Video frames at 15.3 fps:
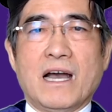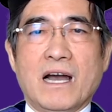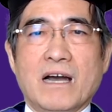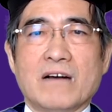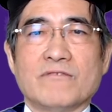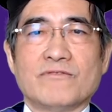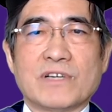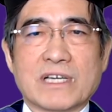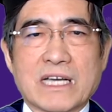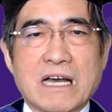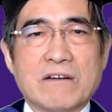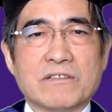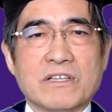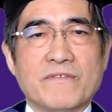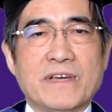of
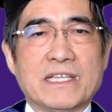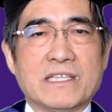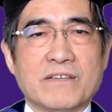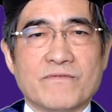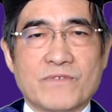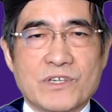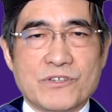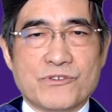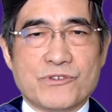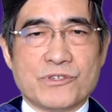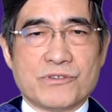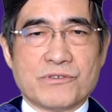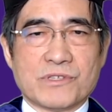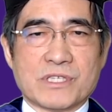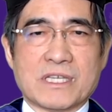cultivating
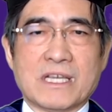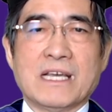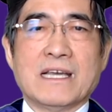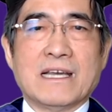virtues